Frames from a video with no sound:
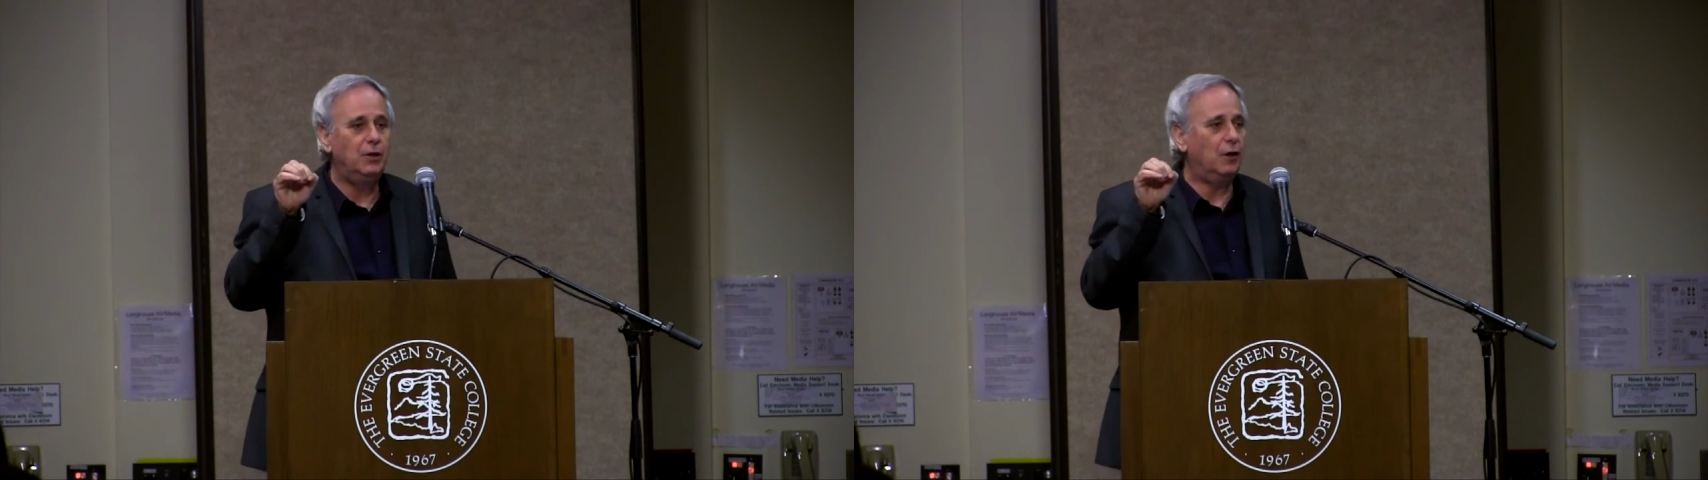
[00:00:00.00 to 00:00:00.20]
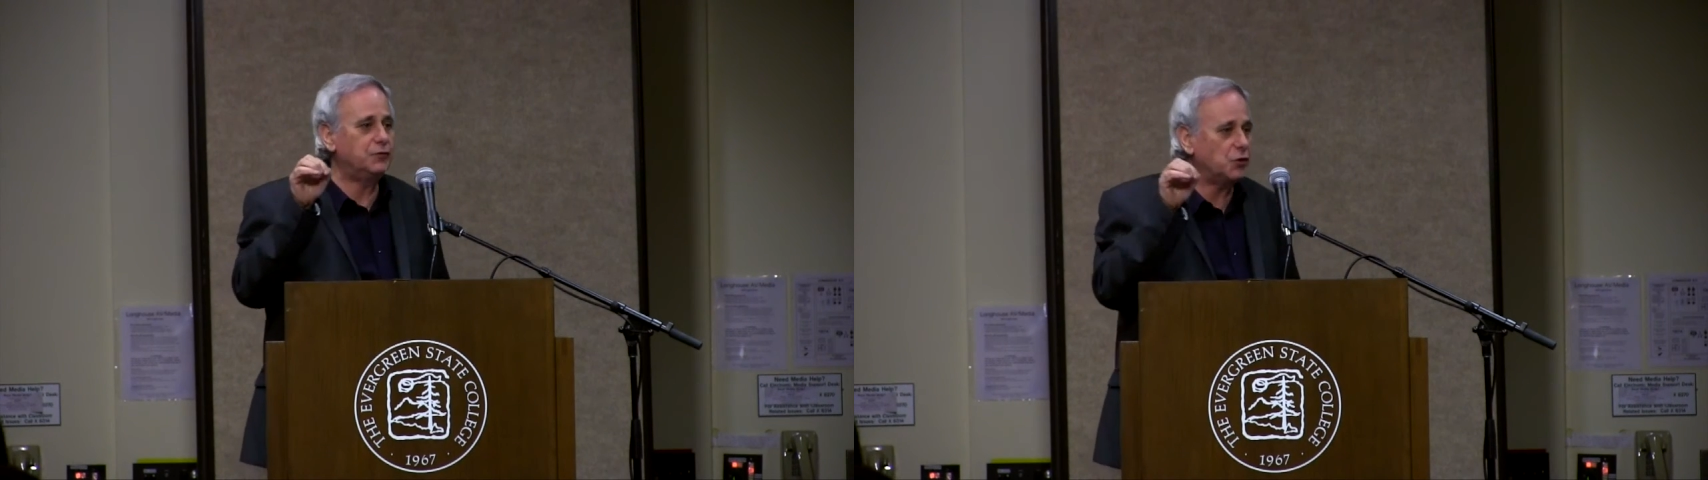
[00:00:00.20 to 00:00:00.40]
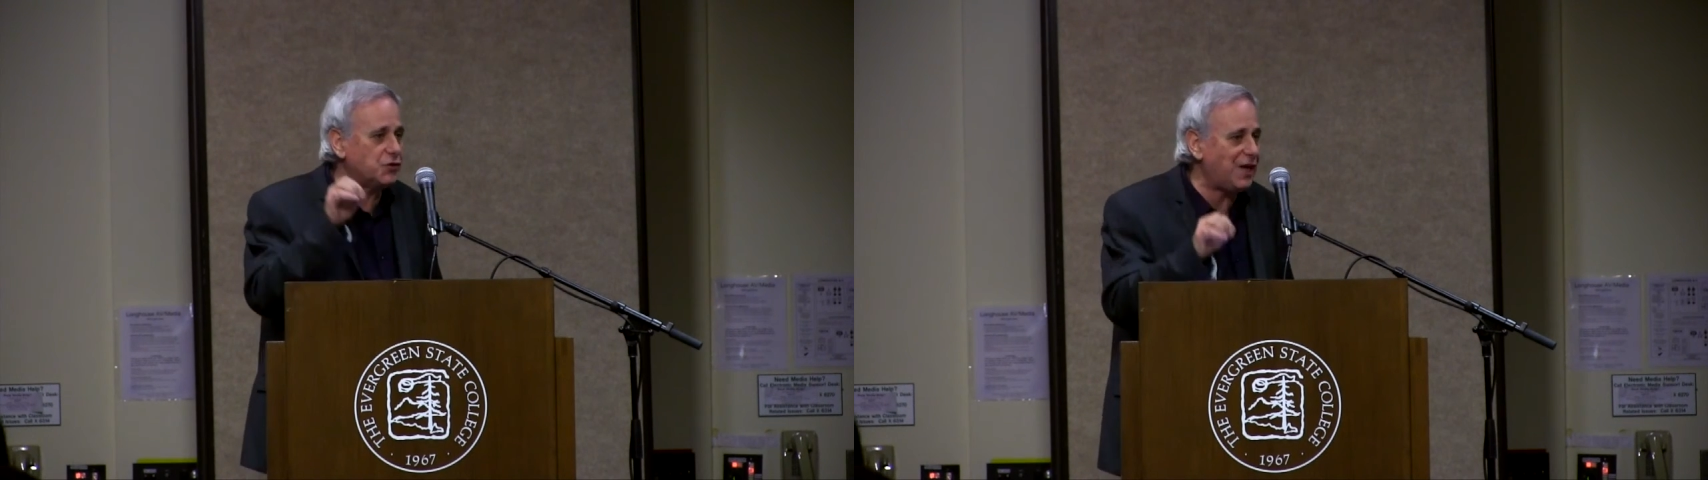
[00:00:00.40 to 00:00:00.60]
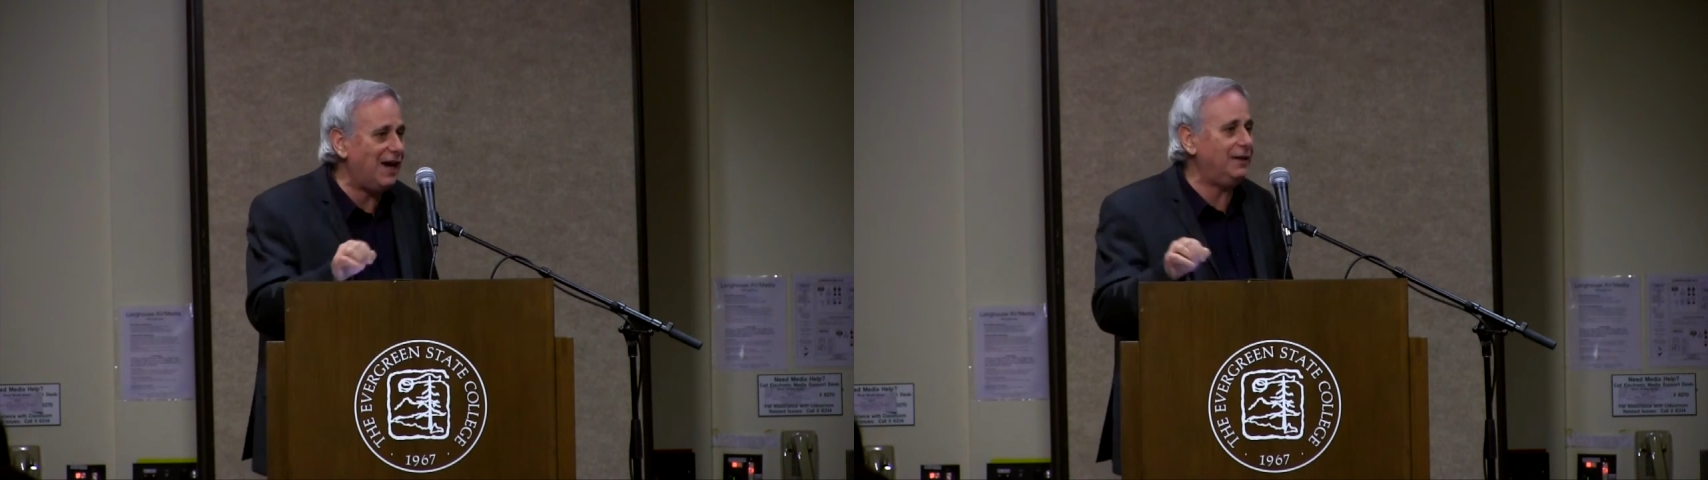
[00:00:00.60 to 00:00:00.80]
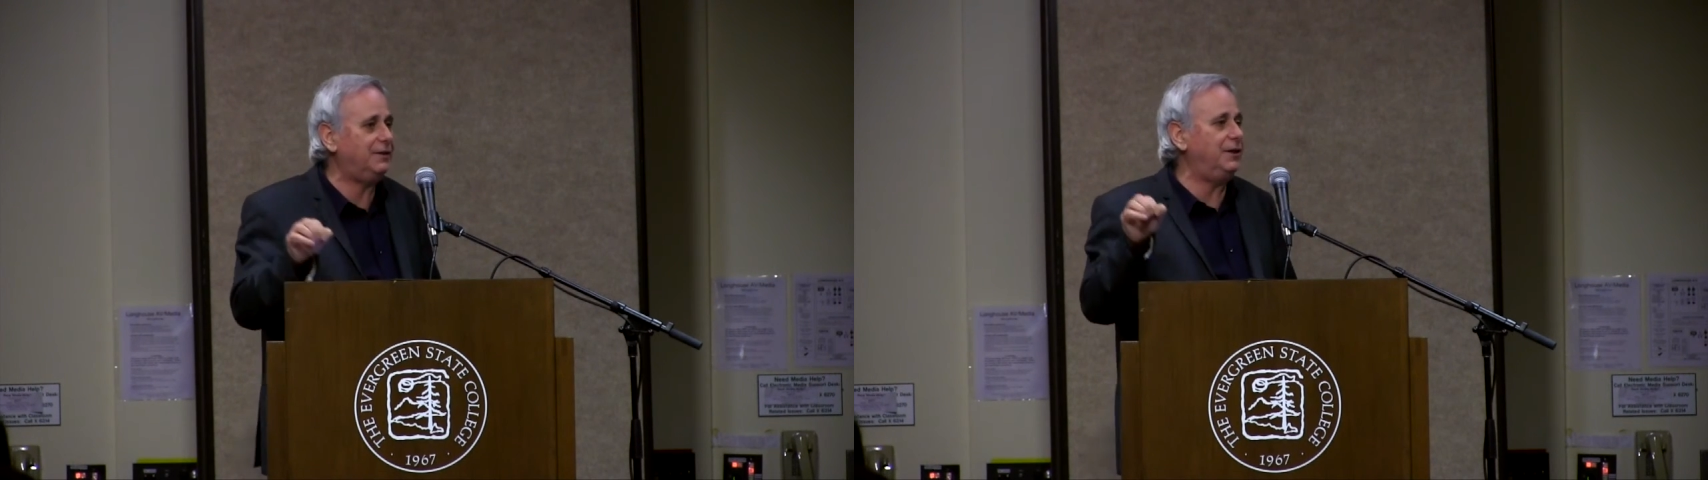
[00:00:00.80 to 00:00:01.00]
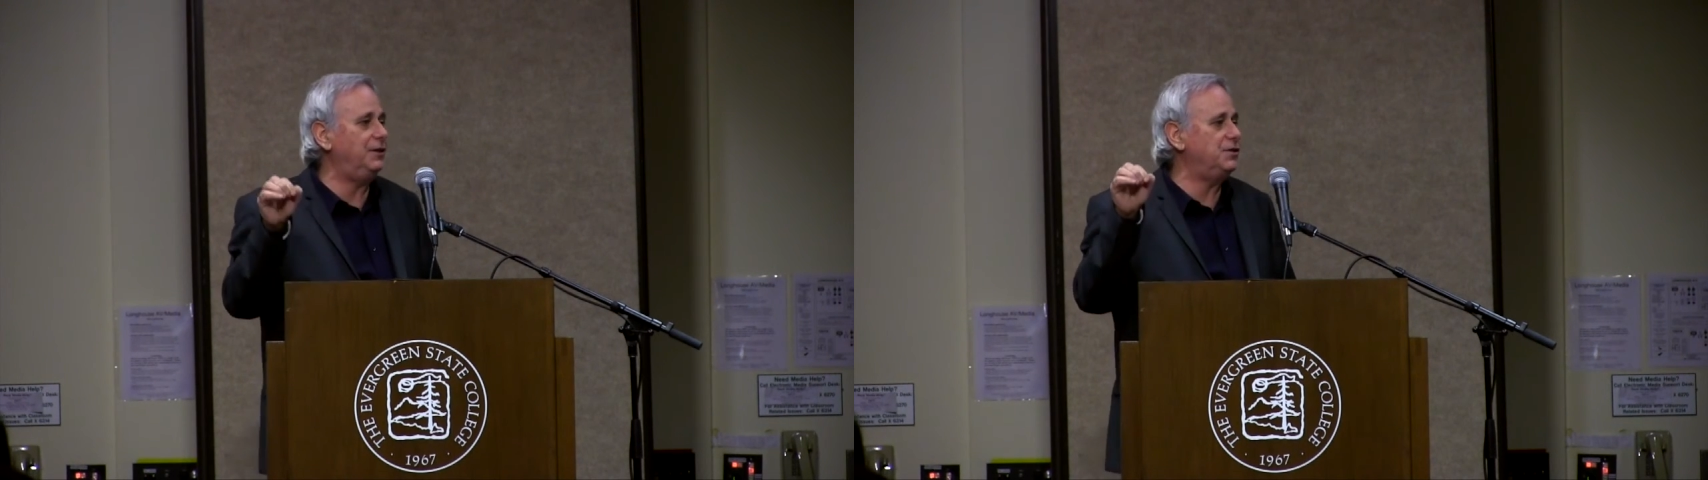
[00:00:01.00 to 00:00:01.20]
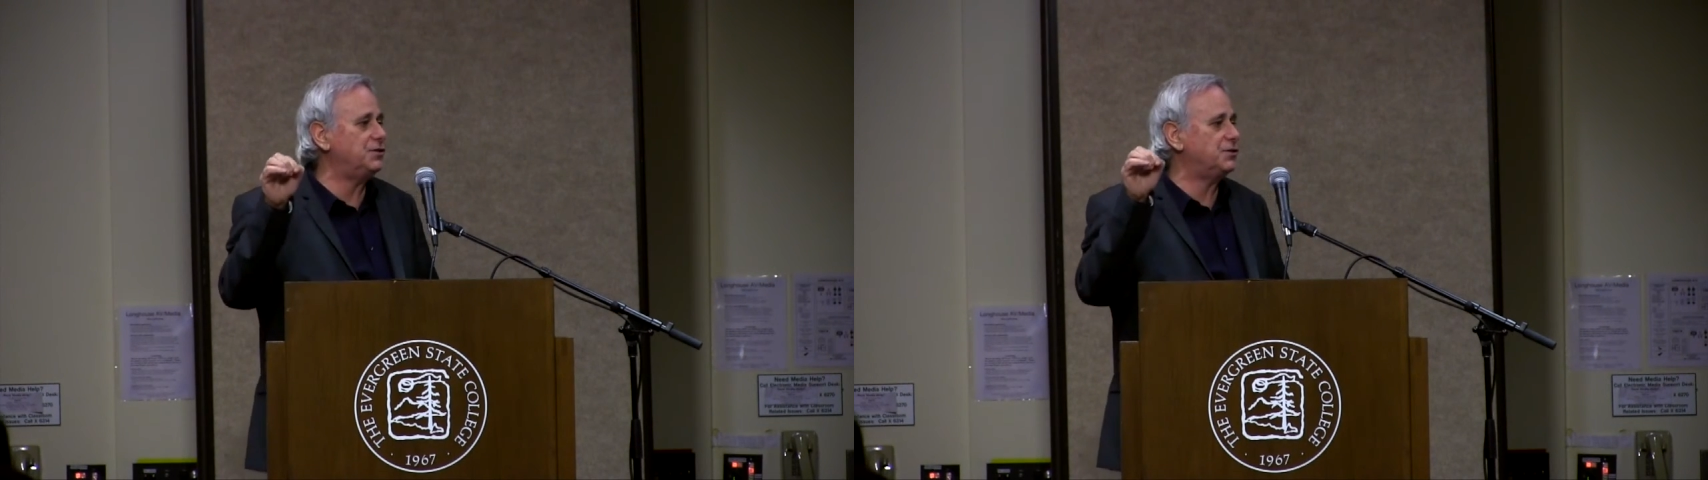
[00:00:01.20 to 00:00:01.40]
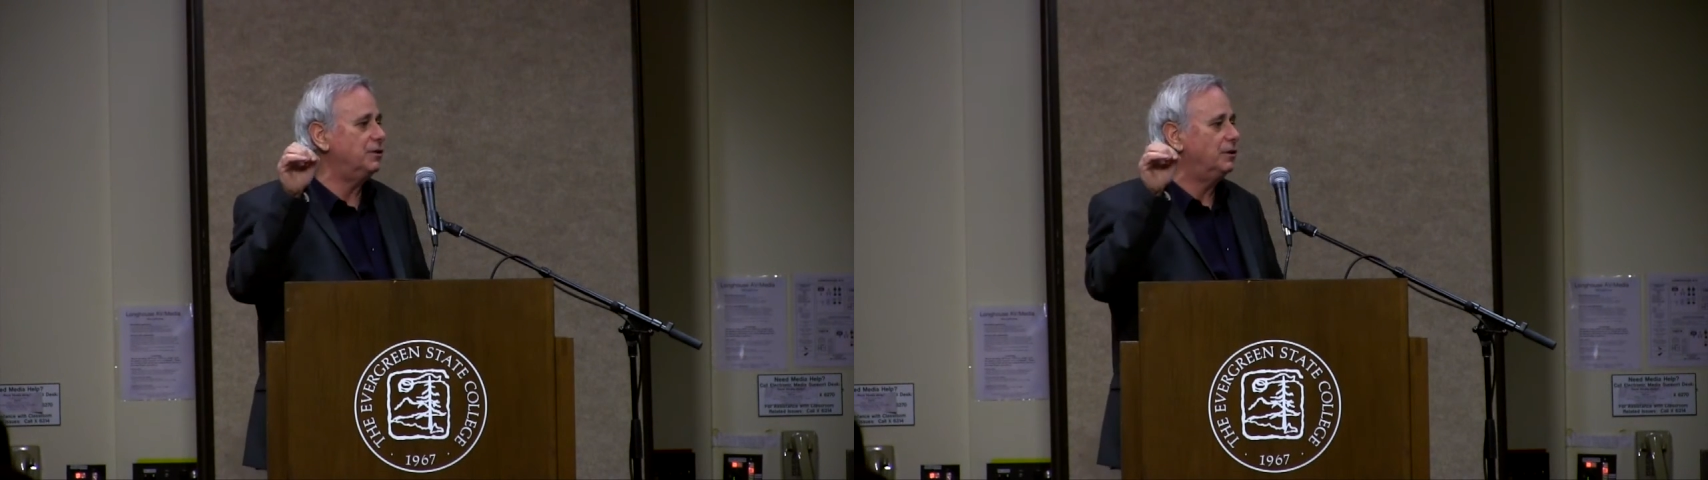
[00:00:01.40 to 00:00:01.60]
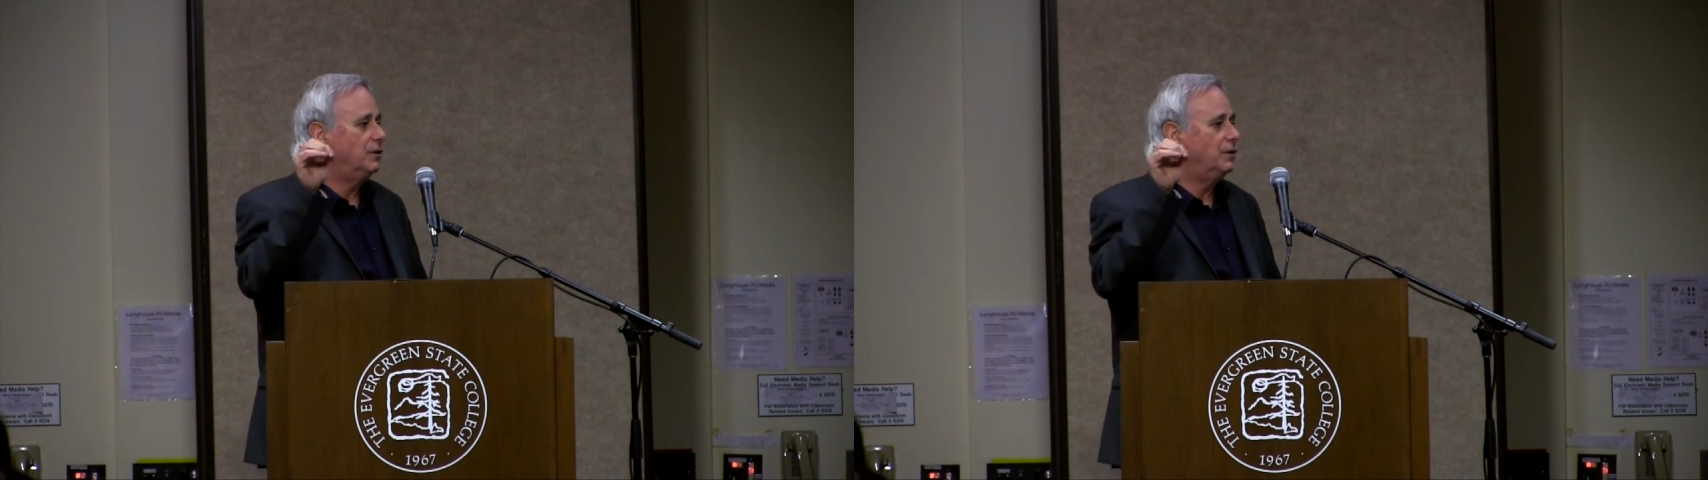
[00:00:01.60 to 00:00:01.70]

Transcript: of societies,